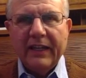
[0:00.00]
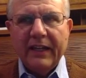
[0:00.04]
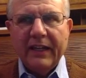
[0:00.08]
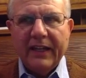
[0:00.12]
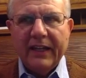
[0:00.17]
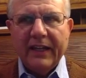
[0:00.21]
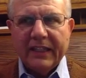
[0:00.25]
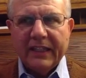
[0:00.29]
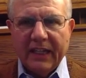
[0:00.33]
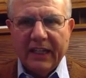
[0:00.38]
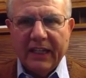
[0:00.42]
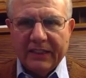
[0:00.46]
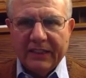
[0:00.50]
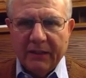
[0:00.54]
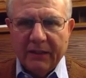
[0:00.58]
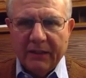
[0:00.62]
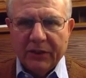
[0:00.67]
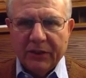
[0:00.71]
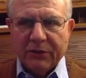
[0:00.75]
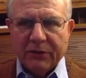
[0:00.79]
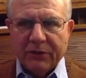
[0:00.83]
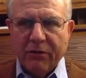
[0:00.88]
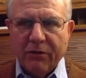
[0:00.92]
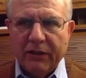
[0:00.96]
And as I
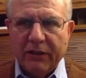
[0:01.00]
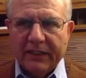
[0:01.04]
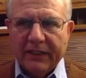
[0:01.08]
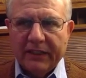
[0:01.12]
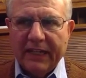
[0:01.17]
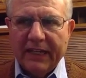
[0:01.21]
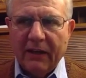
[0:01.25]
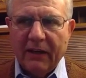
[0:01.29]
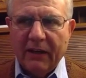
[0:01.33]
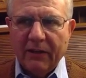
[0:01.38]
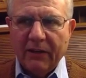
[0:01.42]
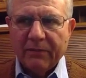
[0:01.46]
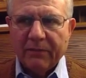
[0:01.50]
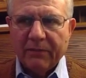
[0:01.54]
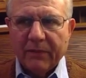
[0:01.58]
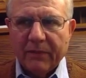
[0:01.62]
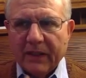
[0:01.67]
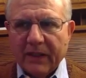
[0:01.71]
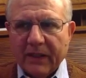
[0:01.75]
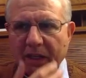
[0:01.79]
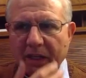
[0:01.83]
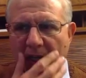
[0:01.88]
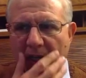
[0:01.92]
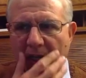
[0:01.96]
was scrolling down
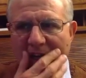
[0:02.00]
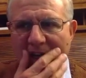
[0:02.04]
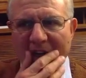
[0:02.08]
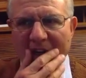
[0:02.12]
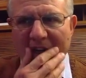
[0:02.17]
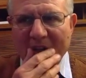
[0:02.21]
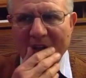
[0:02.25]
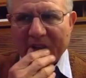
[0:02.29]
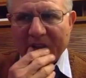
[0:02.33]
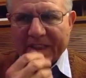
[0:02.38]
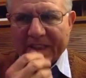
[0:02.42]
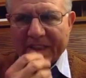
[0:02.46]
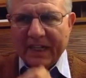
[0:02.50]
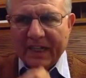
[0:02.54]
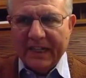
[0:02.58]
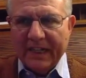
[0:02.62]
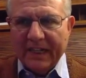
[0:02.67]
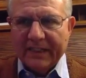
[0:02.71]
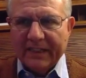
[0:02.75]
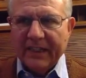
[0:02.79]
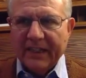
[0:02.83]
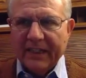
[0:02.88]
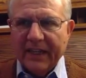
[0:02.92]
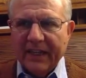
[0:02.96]
the
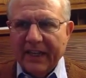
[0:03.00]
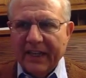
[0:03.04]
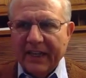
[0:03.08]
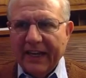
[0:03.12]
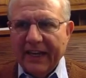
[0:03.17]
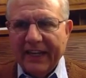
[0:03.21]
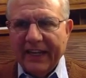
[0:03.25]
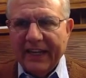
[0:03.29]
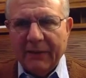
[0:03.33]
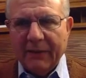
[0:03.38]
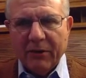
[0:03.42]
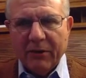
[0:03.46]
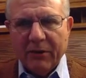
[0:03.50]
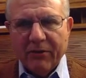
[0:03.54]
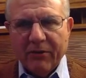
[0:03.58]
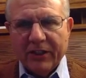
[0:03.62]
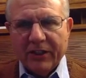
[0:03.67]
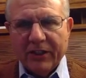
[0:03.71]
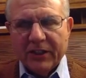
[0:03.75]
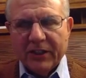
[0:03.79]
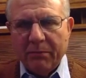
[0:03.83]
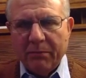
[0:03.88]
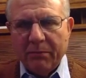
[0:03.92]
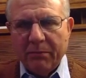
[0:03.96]
site, I came
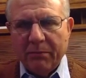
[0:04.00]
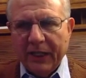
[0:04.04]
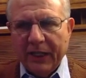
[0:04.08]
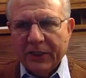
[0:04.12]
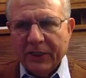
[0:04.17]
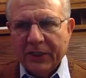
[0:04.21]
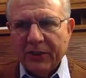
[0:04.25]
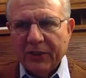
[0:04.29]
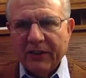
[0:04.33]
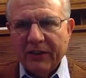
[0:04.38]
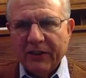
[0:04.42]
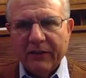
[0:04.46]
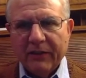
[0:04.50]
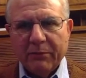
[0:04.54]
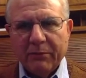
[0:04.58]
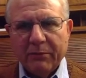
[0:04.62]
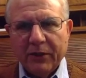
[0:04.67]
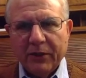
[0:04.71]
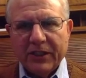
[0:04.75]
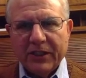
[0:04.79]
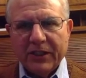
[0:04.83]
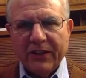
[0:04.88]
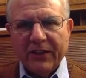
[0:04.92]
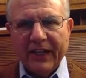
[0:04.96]
across a picture of a
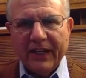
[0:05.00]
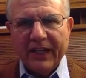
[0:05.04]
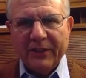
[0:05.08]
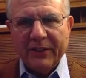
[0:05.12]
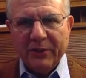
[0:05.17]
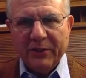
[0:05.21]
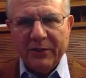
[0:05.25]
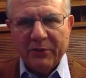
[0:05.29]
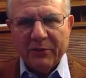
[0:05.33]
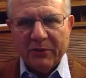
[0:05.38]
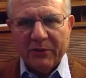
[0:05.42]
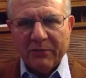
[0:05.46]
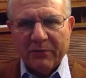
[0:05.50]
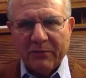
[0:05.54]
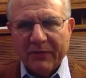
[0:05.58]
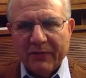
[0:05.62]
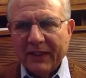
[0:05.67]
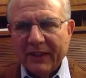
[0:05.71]
person that I knew.